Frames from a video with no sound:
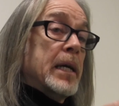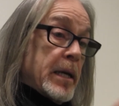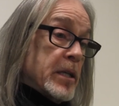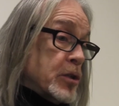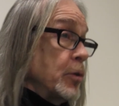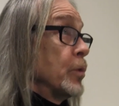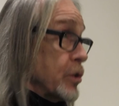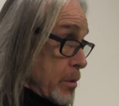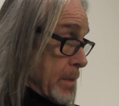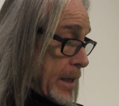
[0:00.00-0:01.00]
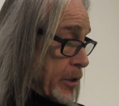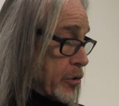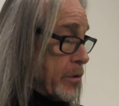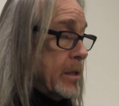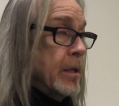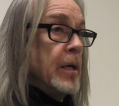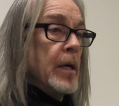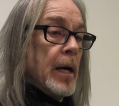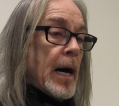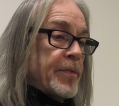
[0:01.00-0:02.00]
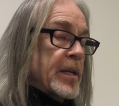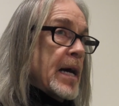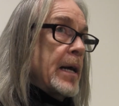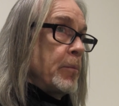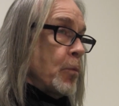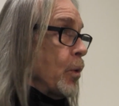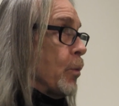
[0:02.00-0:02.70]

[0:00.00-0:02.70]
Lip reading: McGuinness, who was their manager at the time,